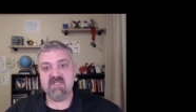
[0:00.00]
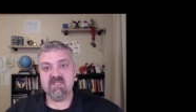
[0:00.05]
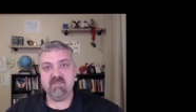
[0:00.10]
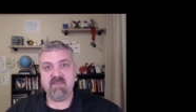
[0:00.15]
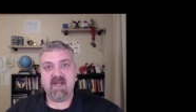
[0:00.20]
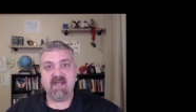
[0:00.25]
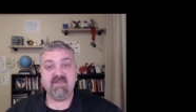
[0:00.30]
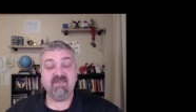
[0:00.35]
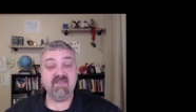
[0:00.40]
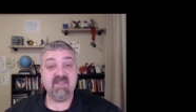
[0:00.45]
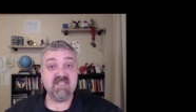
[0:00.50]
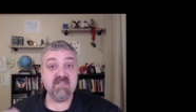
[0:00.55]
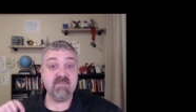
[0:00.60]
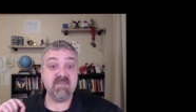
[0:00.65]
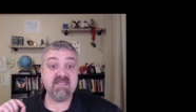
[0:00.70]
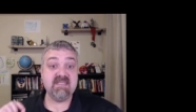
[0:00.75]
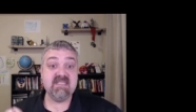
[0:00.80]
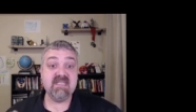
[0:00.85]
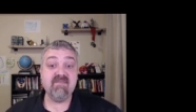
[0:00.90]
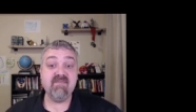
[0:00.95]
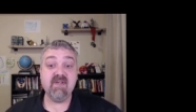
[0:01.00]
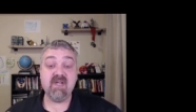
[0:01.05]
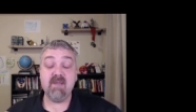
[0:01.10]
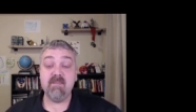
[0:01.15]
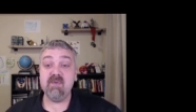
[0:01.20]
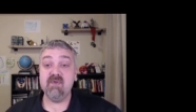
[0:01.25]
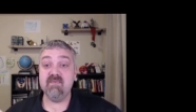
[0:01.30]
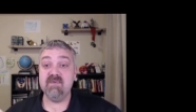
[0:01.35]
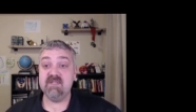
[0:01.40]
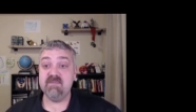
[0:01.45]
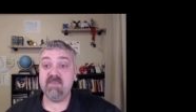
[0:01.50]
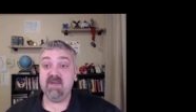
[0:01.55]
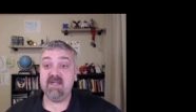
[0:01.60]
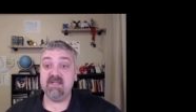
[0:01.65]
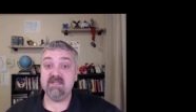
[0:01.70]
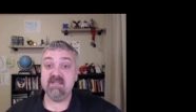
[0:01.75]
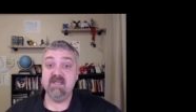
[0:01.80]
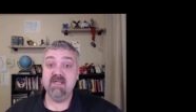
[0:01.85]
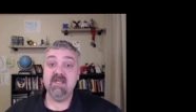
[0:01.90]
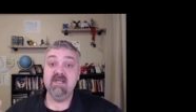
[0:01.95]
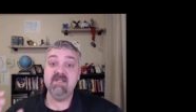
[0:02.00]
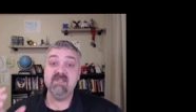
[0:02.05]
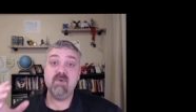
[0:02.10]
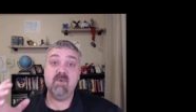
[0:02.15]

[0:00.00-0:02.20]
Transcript: response, the specific immune response.